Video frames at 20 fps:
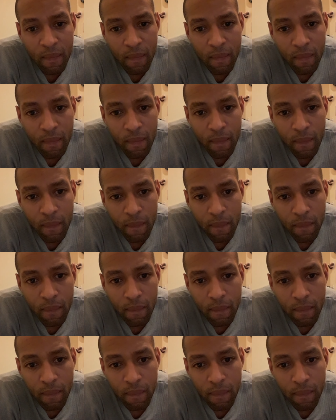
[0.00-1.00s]

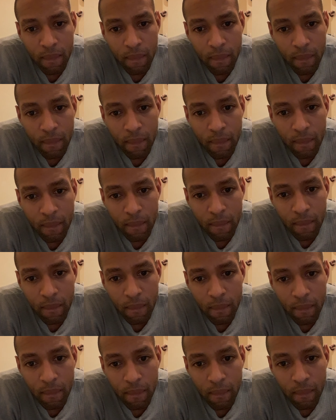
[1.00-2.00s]
(silence)